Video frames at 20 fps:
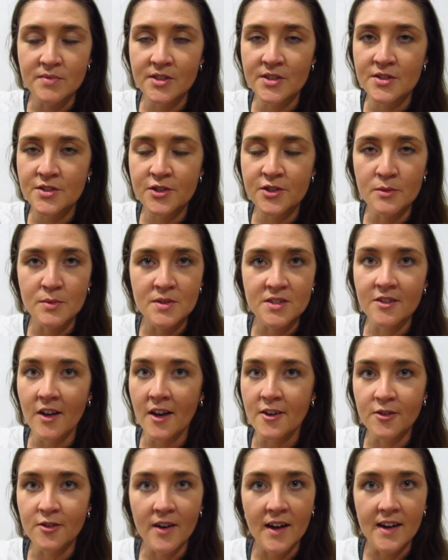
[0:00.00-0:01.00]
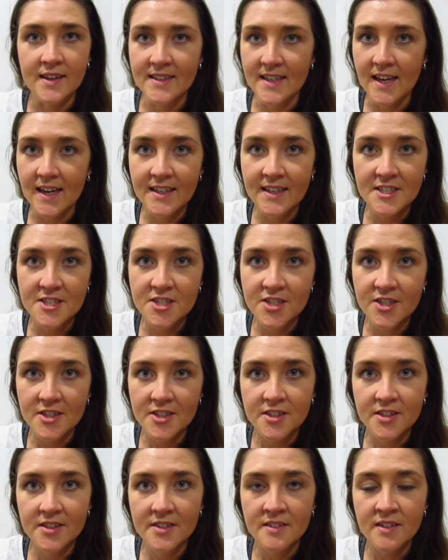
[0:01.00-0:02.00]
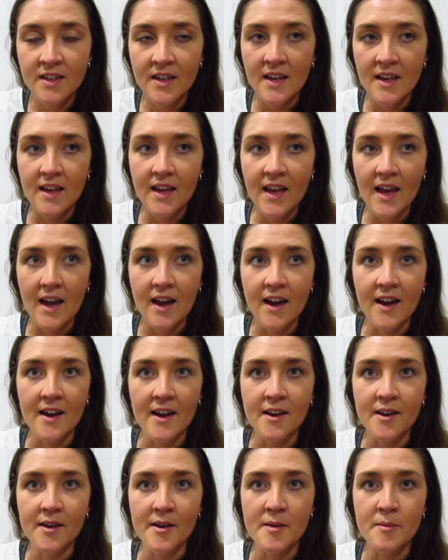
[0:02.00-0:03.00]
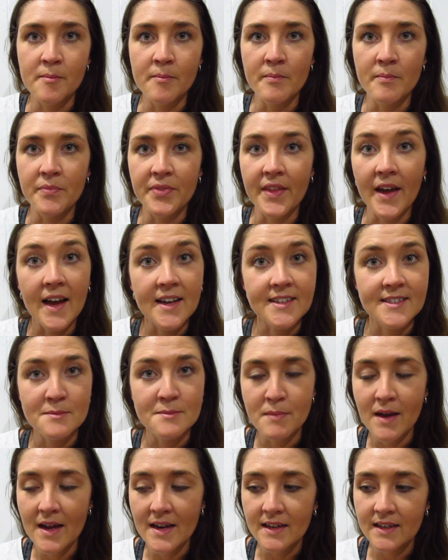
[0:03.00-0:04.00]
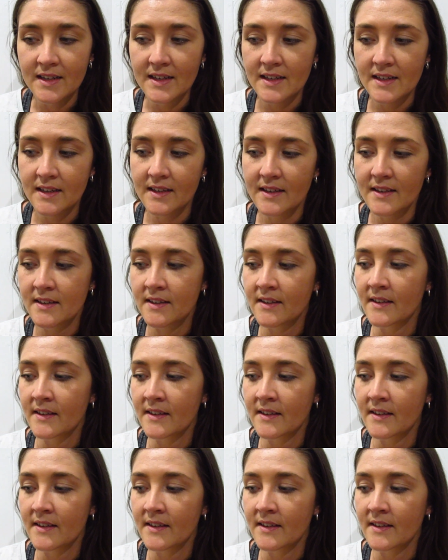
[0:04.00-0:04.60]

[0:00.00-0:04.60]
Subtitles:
suicidal ideation, the asthmatic.